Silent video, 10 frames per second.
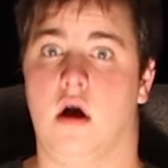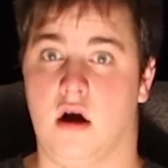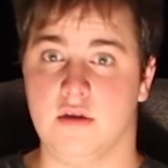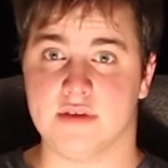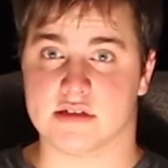
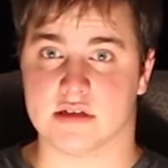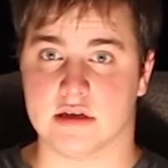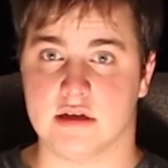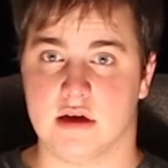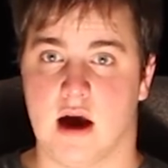
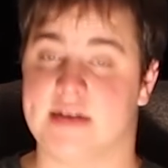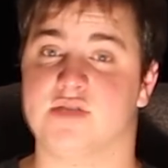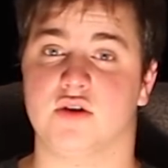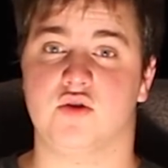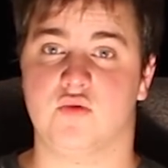Obviously,
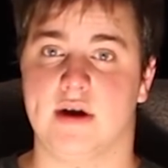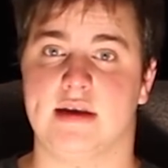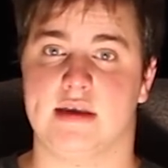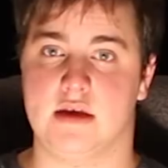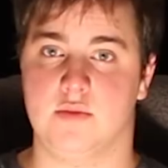it's a
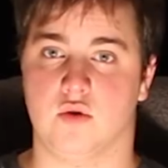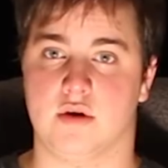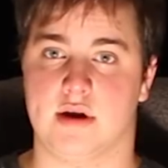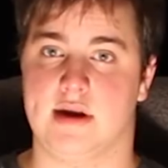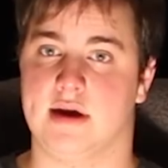great
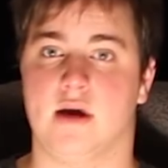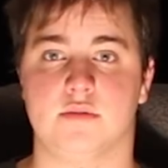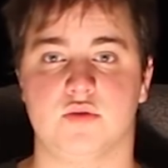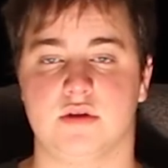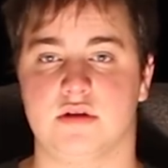keyboard and it
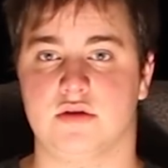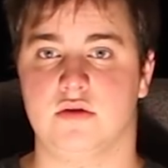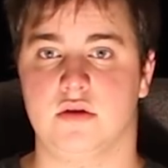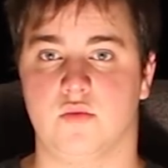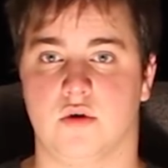comes with a
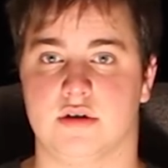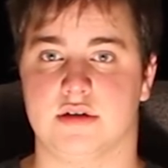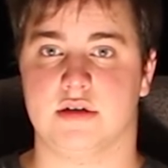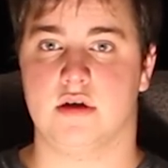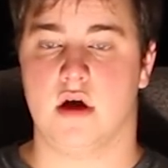2-year
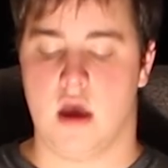warranty.